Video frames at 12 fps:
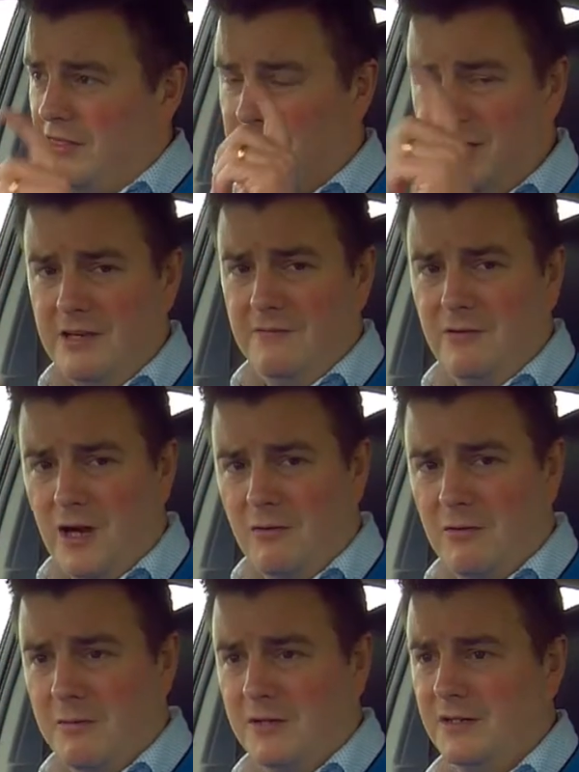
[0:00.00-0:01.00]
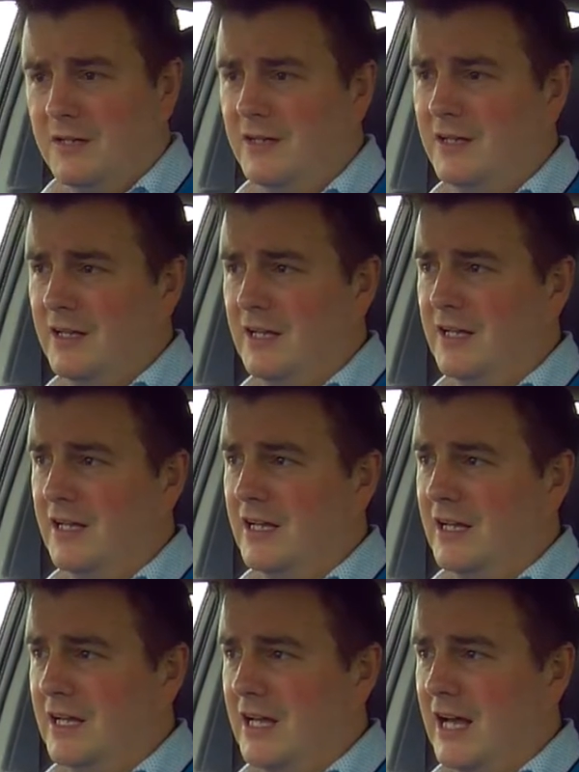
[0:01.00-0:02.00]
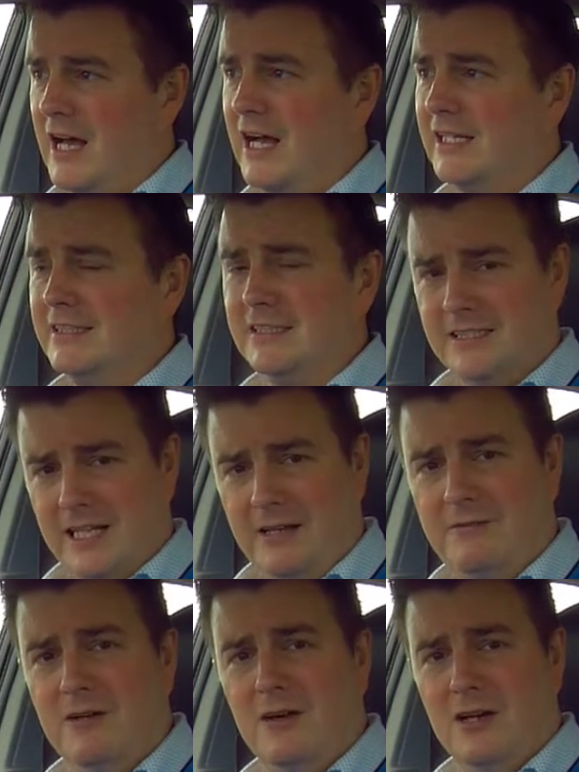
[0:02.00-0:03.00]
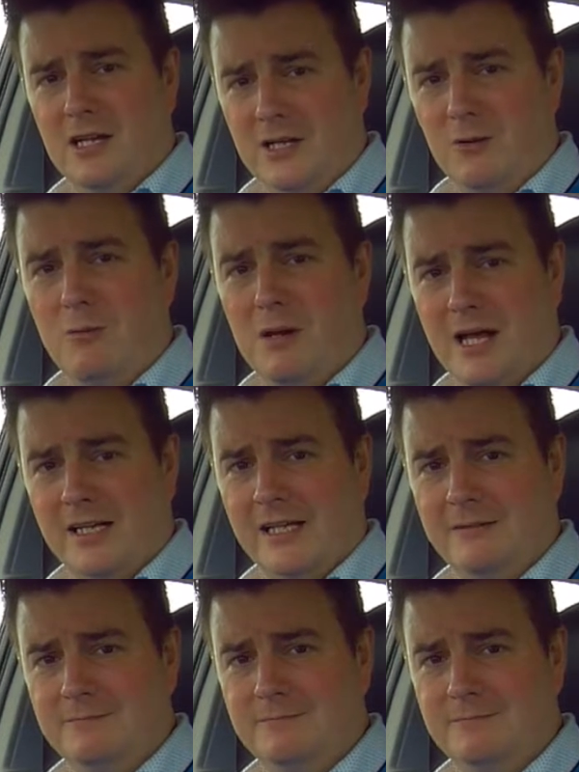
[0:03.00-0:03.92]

the environment, and saving our little planet.